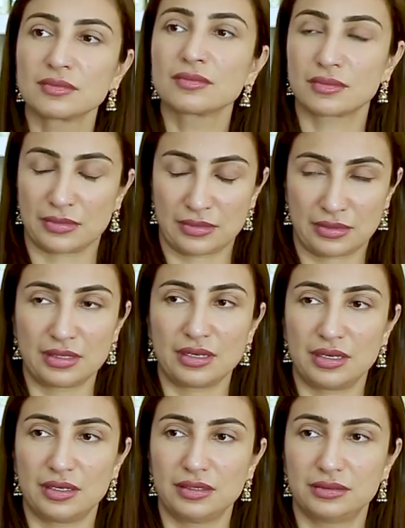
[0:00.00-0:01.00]
his horse or
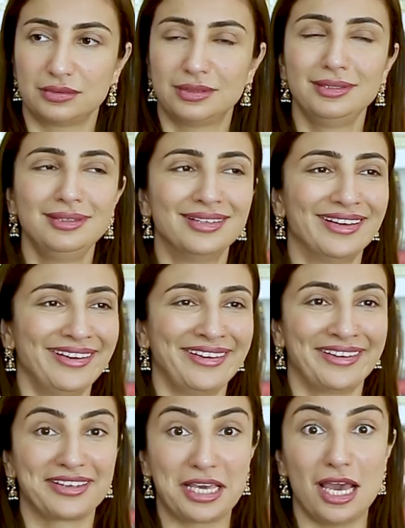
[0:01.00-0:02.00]
whatever. What
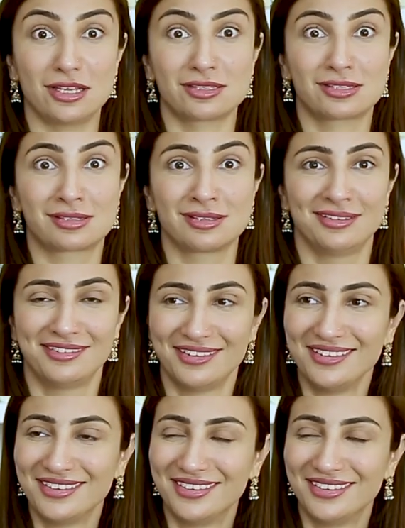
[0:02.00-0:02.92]
is it about us,